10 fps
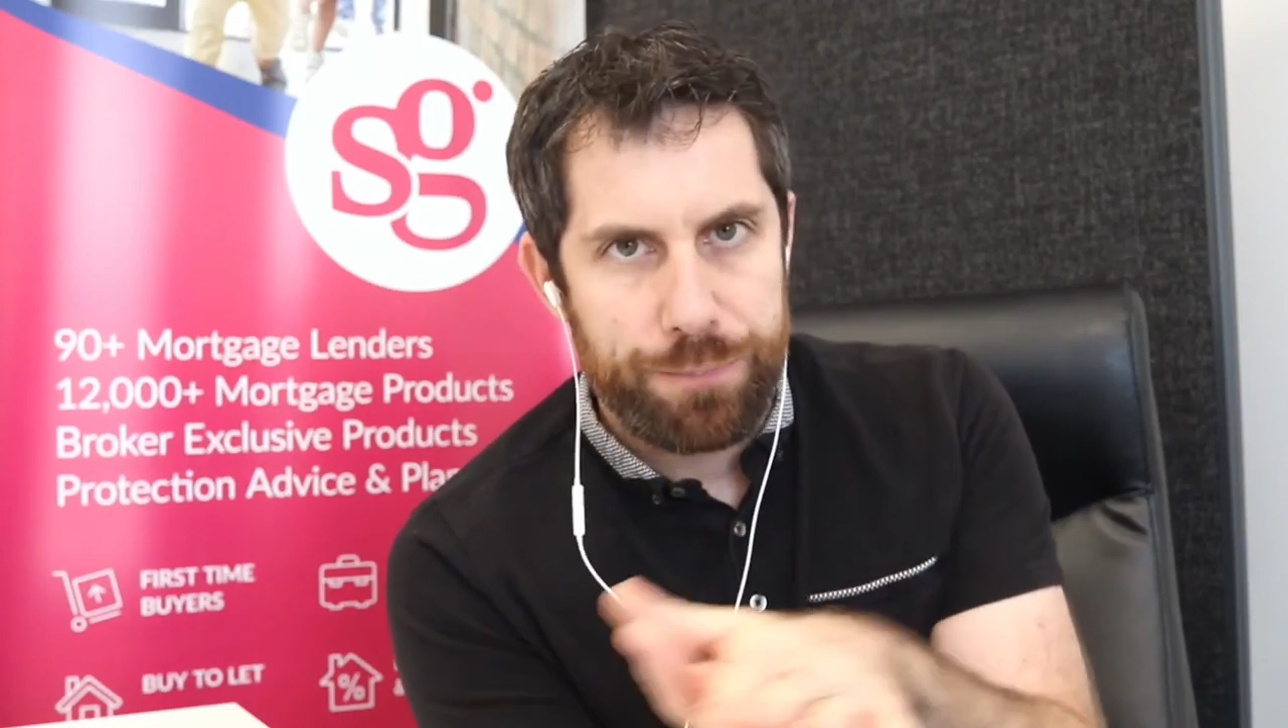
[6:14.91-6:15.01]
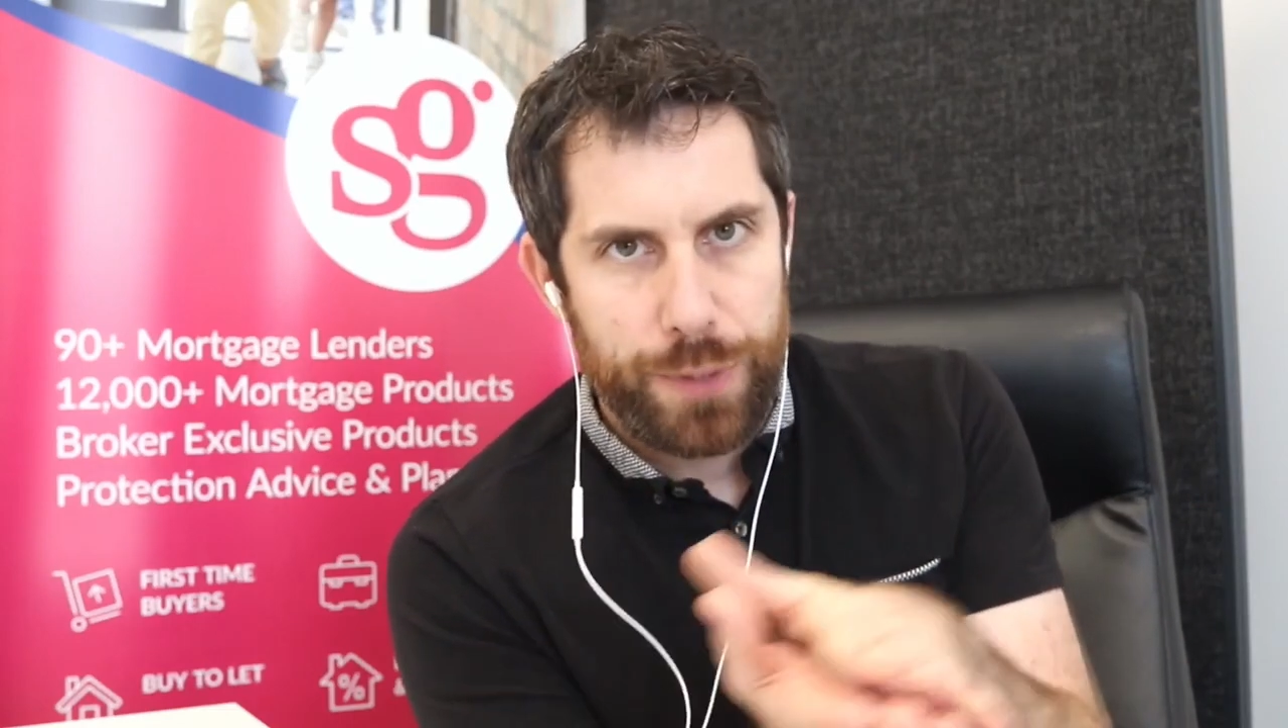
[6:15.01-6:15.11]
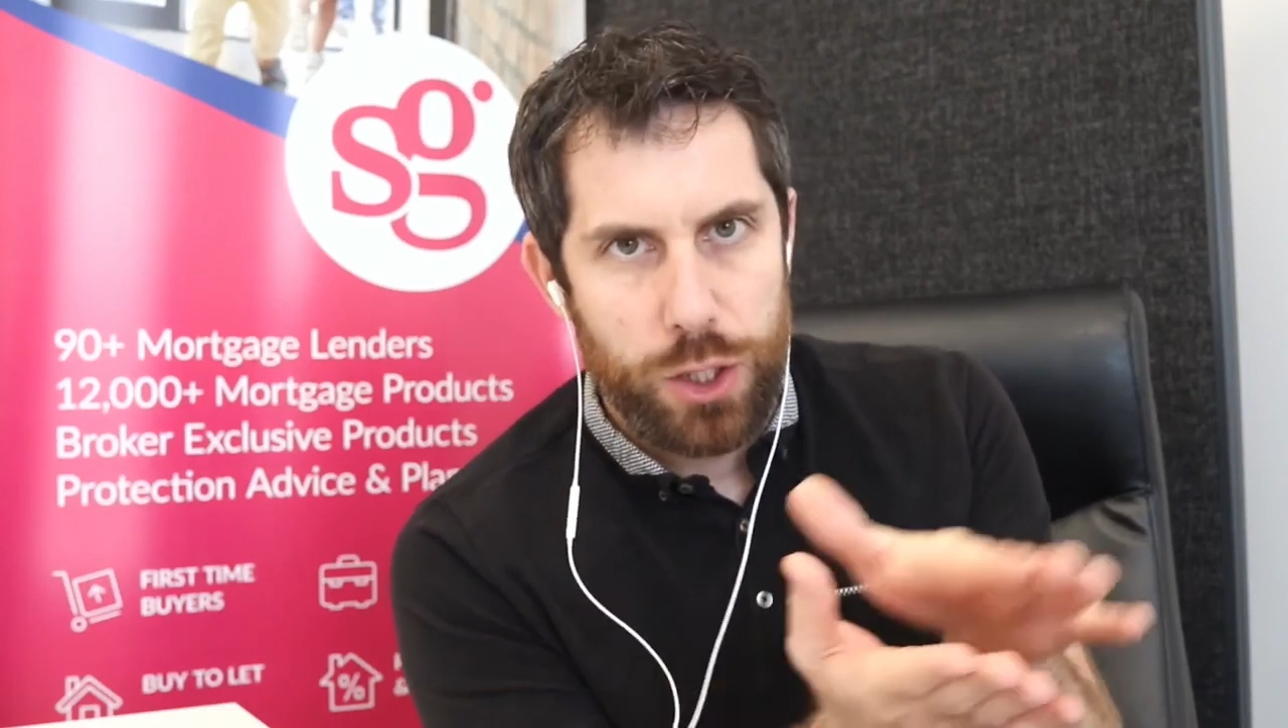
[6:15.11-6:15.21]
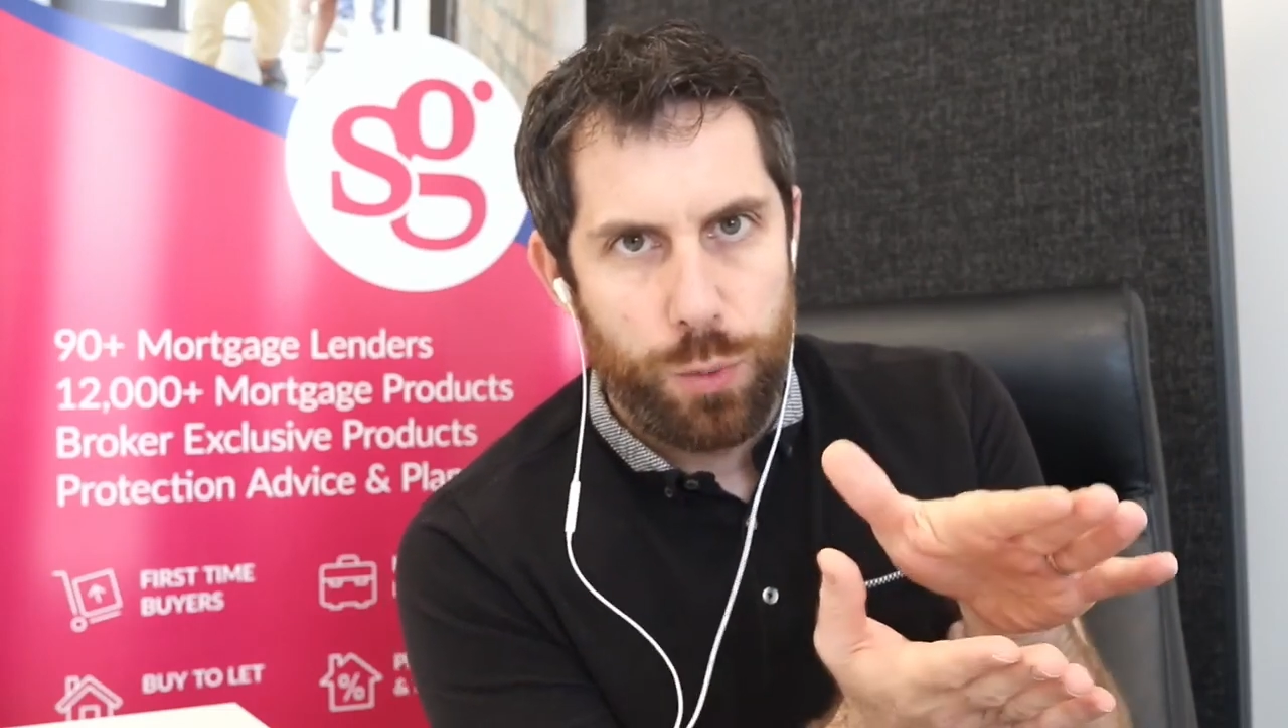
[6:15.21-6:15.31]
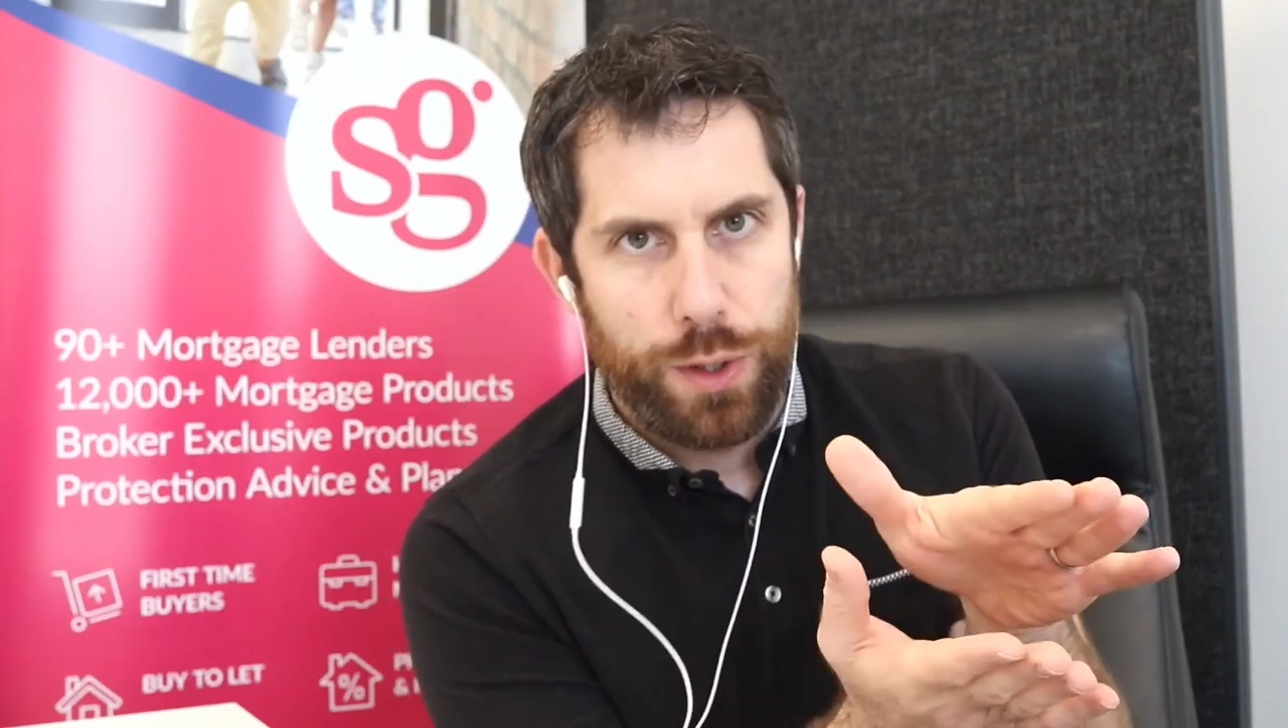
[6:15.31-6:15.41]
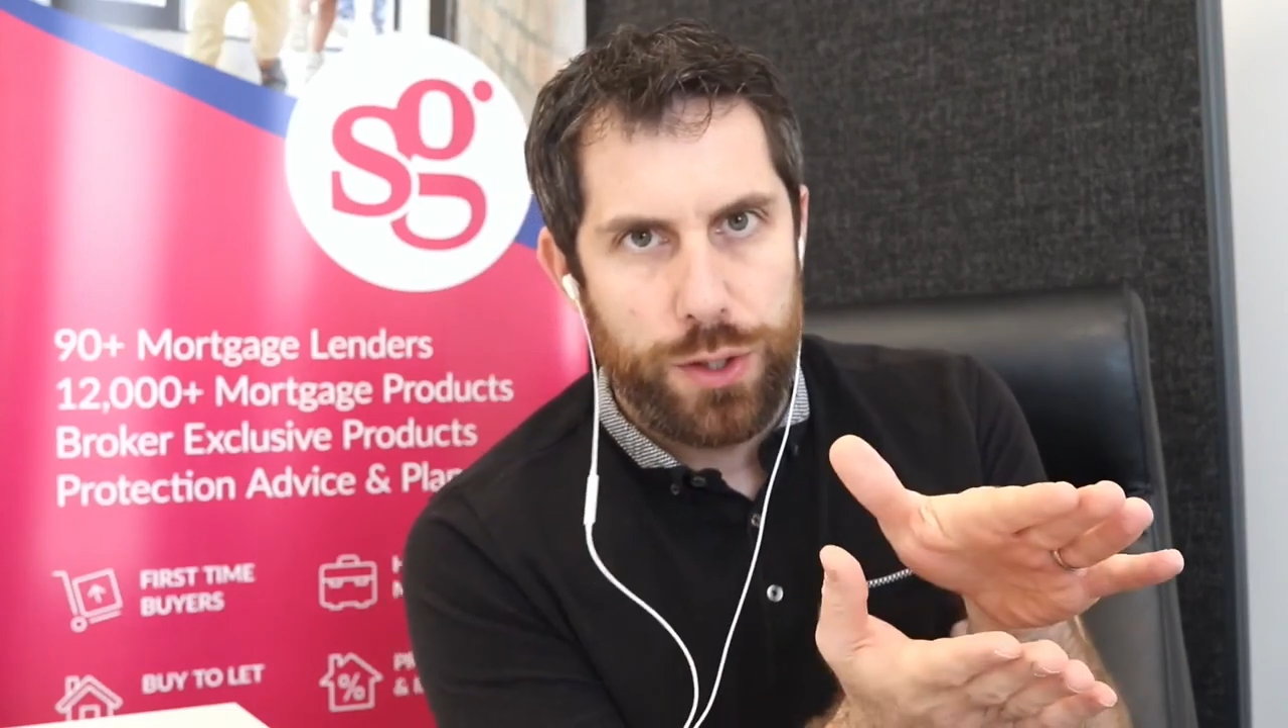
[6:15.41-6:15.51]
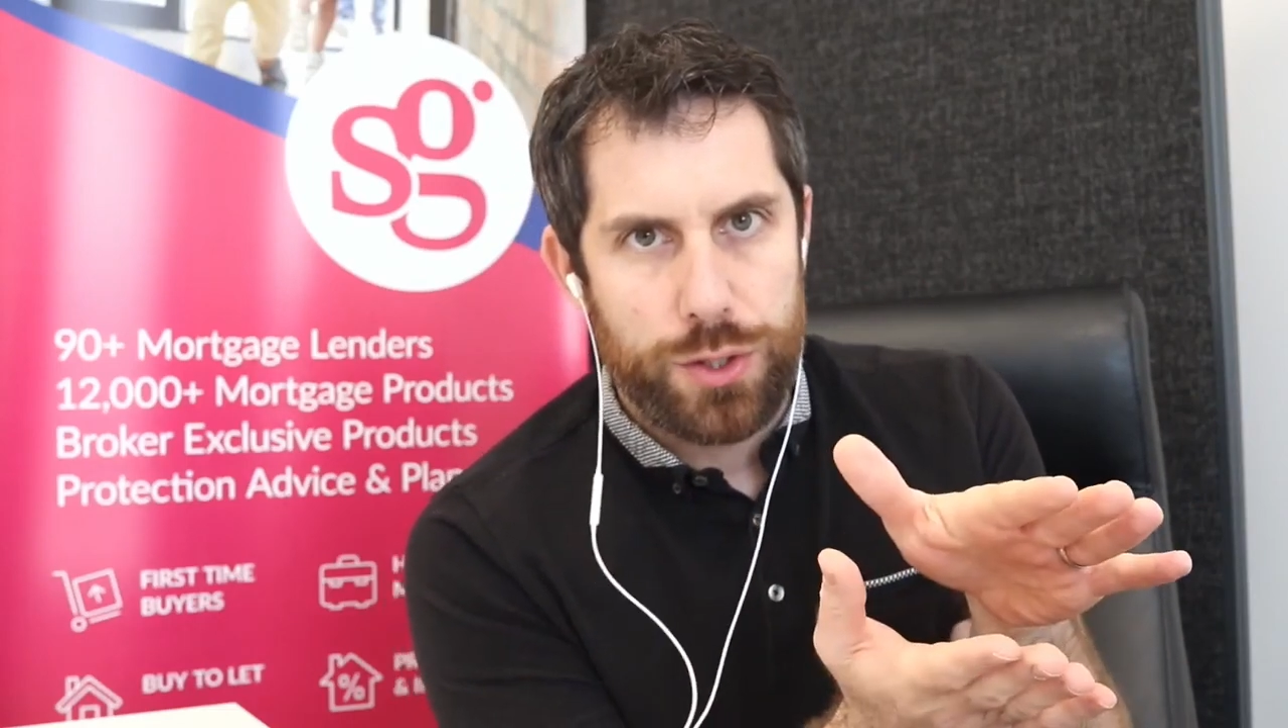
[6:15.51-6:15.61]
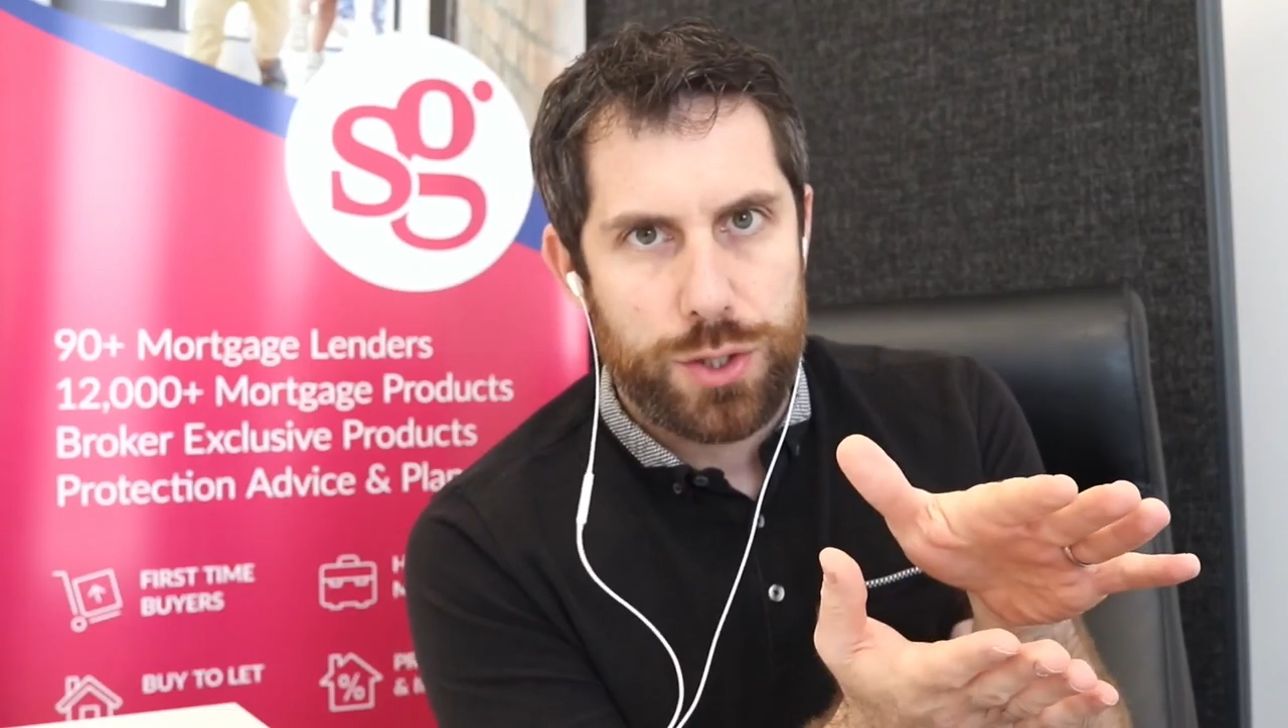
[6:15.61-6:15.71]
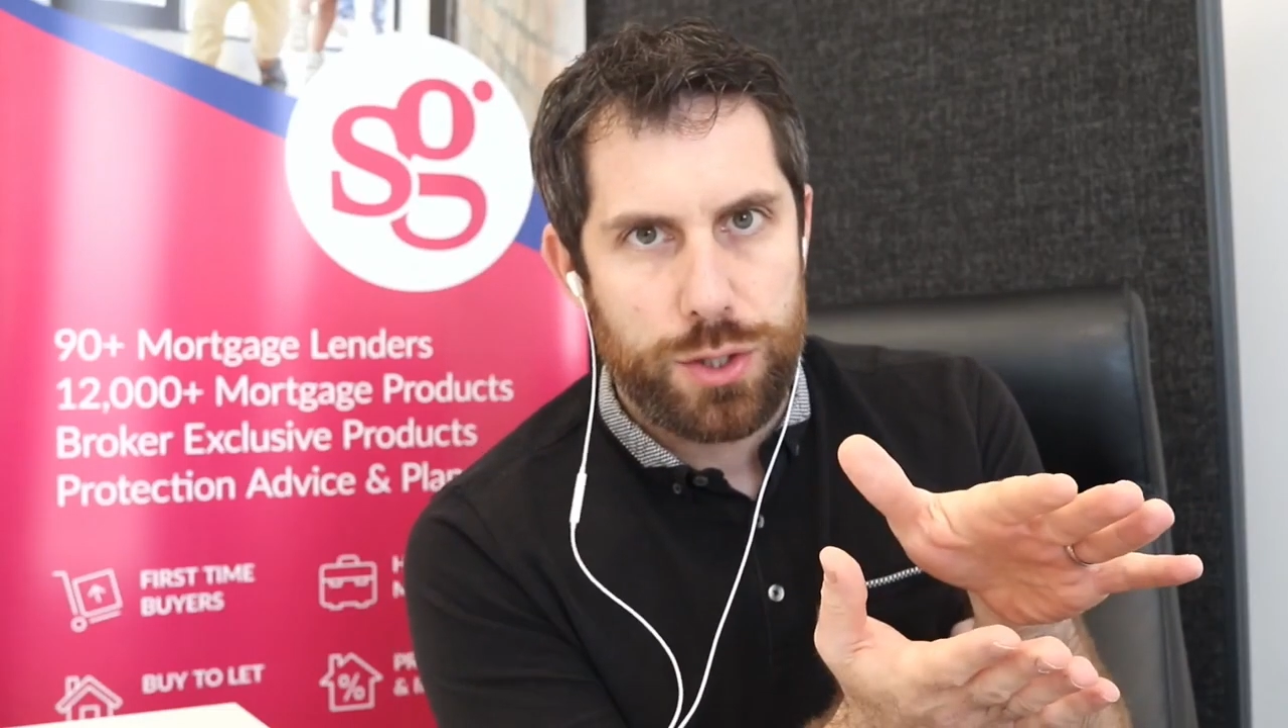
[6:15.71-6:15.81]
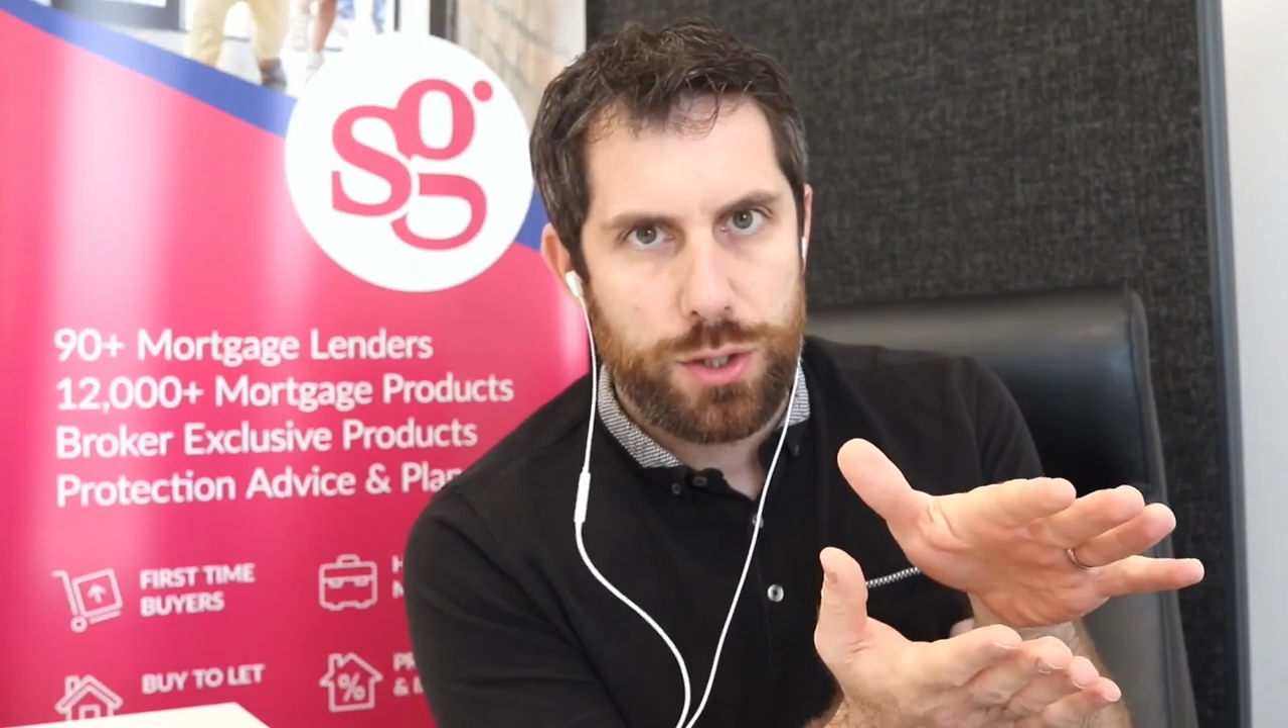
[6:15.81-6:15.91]
You know, when
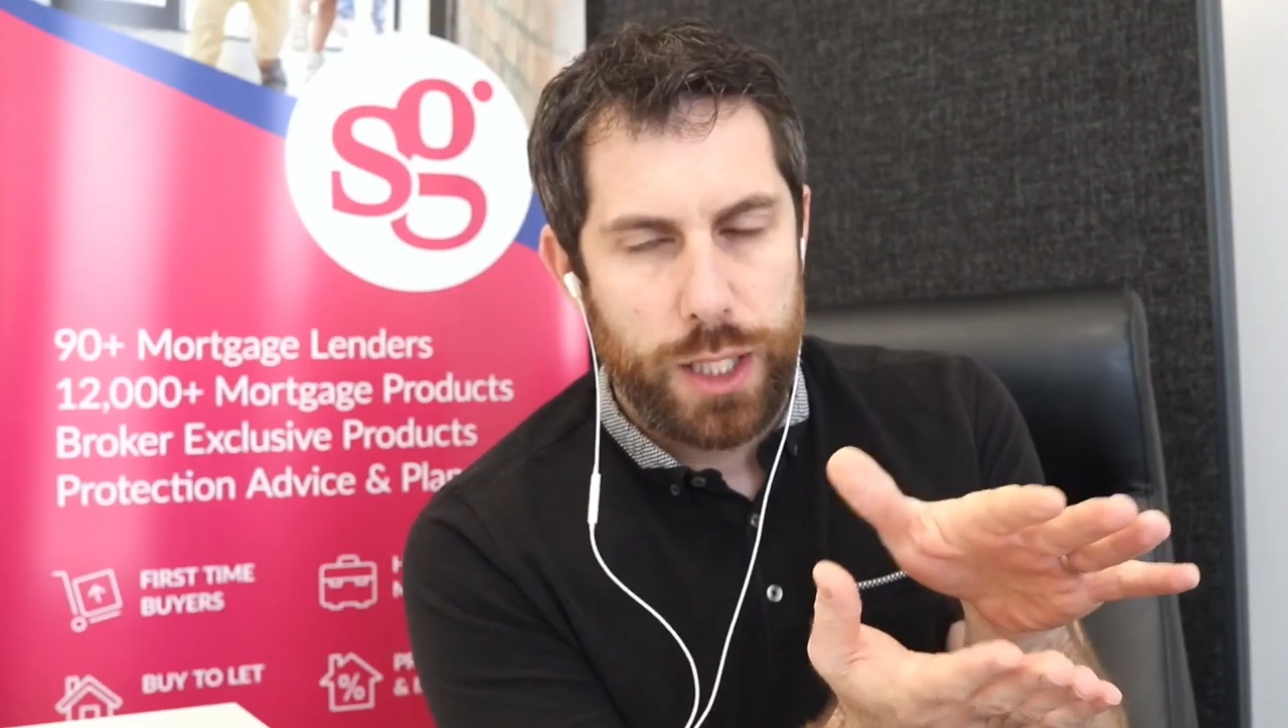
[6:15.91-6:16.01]
there's